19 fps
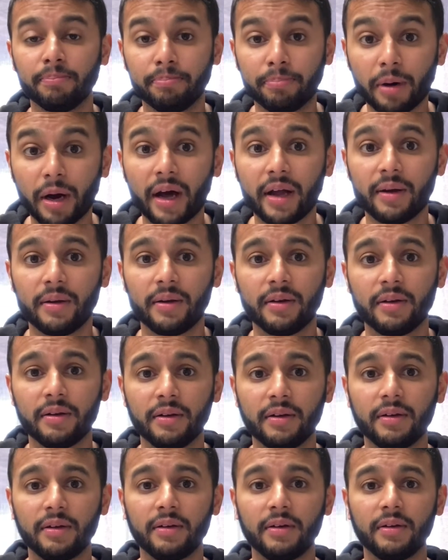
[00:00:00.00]
But
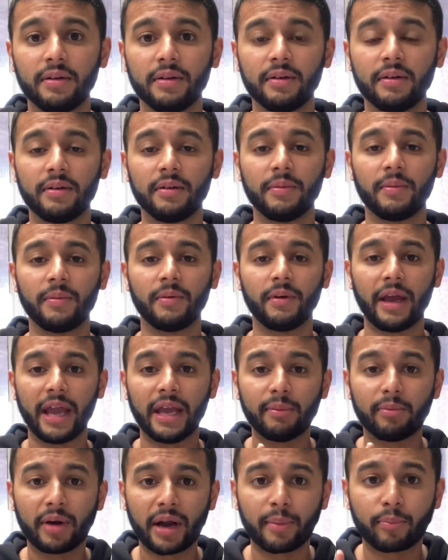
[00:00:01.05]

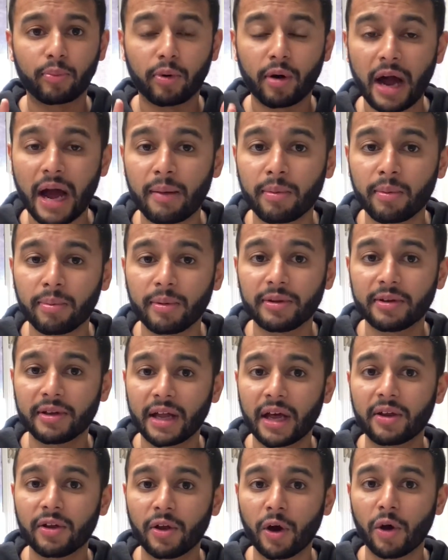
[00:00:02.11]
Abraham probably did
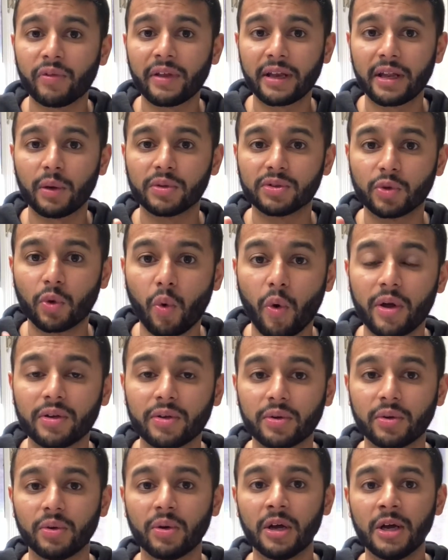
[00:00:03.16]
not know that he was going
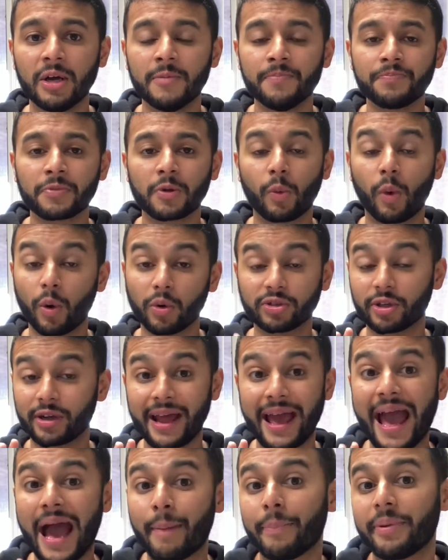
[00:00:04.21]
to, what was going to
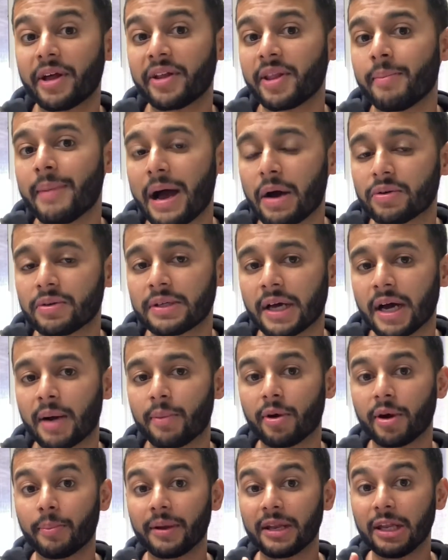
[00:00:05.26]
happen on the mountaintop,
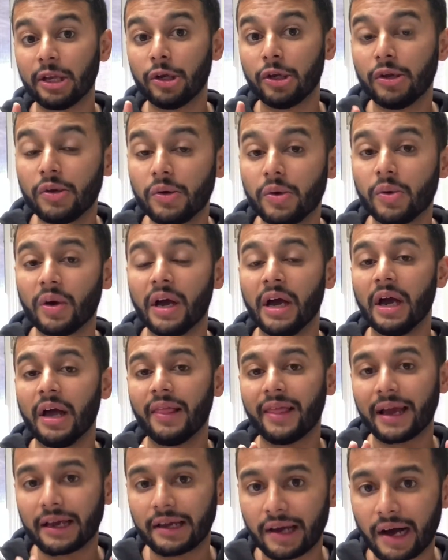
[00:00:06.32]
right? but he knew
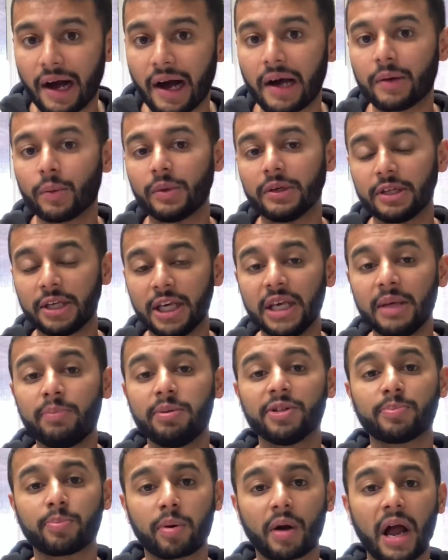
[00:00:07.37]
that God would keep
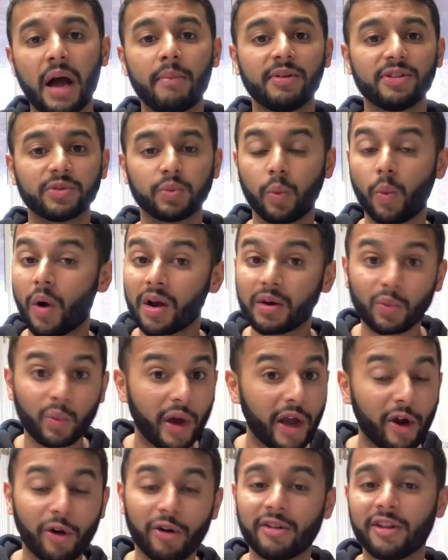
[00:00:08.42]
his promise one
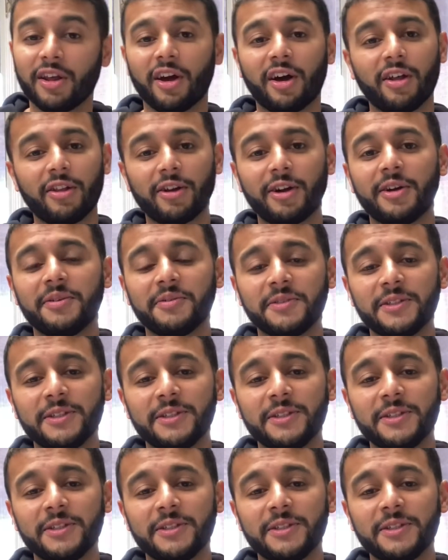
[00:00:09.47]
way or the other.